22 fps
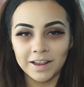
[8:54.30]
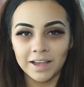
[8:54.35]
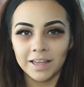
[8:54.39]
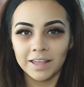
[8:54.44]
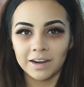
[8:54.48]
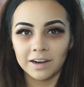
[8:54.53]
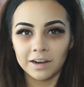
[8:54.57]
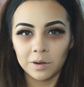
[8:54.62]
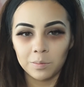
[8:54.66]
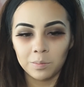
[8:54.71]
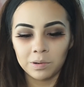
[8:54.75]
ahead
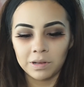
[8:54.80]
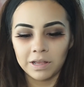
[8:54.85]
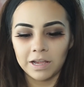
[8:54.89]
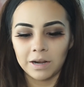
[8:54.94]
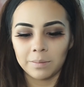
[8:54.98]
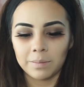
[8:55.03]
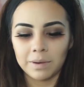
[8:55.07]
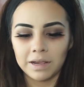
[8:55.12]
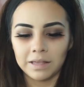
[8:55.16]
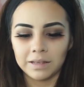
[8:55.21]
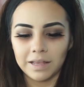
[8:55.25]
and
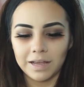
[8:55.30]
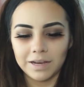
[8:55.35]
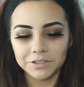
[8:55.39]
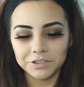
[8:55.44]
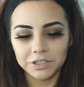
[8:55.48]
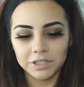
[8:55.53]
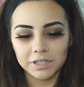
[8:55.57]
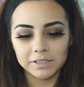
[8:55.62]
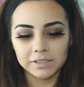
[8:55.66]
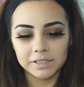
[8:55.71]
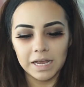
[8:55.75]
applied my
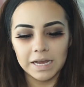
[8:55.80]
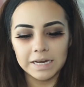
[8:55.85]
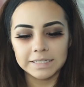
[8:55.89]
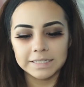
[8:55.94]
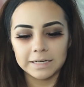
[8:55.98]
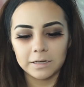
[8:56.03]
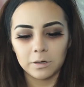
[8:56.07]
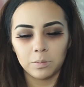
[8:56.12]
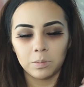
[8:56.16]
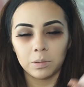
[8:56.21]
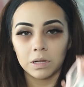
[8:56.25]
lashes. I
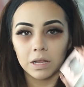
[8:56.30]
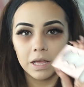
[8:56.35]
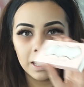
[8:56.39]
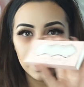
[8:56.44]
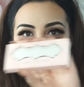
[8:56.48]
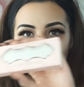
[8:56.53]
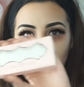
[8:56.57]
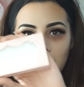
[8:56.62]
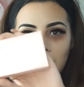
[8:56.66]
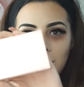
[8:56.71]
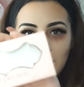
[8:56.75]
did
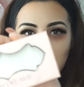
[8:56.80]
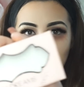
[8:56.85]
apply